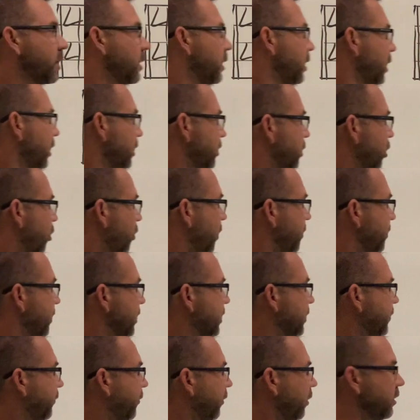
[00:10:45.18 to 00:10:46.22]
So in
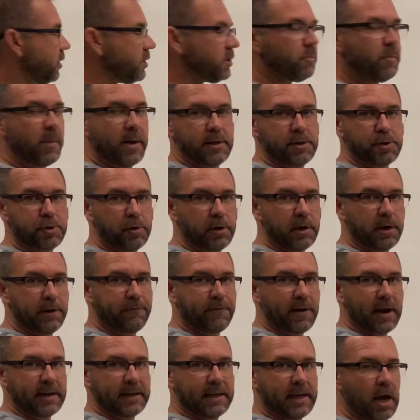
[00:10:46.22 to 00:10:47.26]
this first measure, if
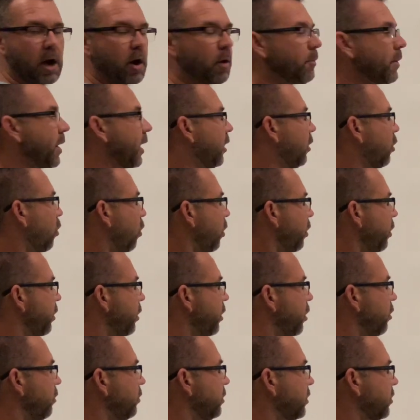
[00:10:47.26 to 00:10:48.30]
I count my quarter
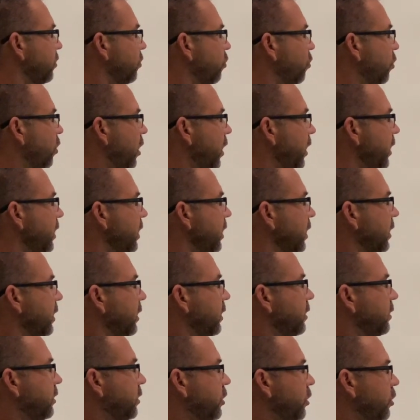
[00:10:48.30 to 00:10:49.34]
notes, 1,
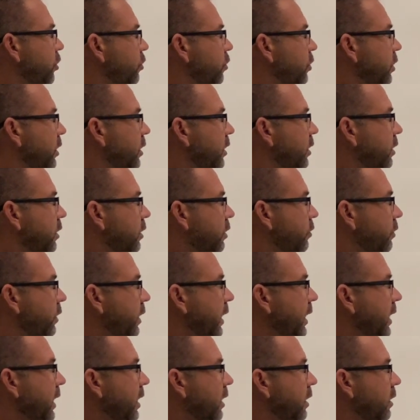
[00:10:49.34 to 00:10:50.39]
2,
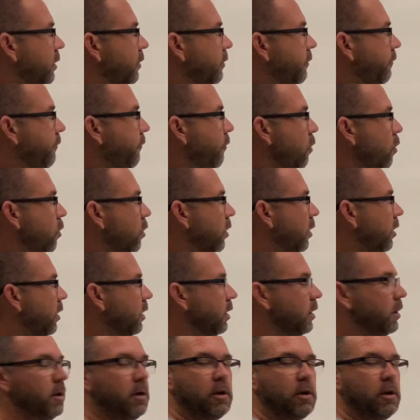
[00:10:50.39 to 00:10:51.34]
3, 4,